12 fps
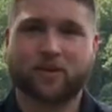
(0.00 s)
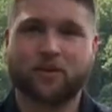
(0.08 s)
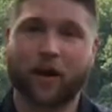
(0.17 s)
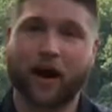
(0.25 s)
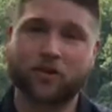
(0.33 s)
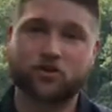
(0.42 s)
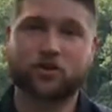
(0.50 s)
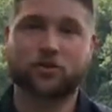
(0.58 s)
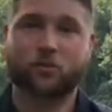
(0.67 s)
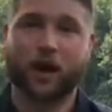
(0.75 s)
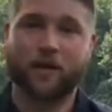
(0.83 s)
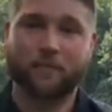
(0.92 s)
They're actually
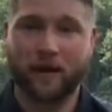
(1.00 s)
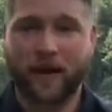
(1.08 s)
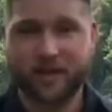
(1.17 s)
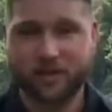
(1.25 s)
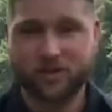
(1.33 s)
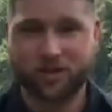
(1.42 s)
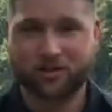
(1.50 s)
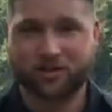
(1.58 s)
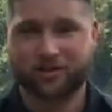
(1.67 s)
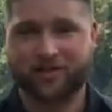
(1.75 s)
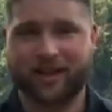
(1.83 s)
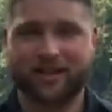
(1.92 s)
right by each
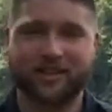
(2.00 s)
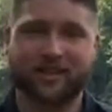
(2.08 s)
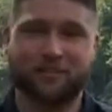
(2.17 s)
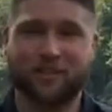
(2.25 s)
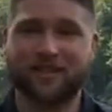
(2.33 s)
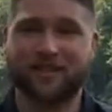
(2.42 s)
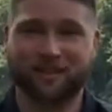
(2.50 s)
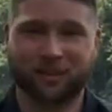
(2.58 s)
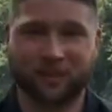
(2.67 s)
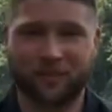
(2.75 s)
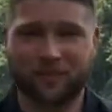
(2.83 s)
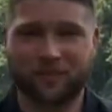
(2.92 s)
other and compete a
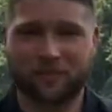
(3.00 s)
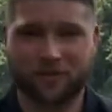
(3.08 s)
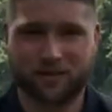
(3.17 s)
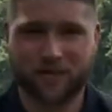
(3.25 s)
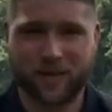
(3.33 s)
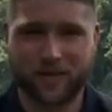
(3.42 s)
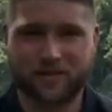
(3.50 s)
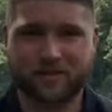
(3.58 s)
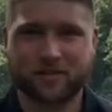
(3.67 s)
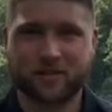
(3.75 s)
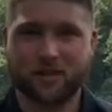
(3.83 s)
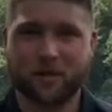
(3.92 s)
little bit for space,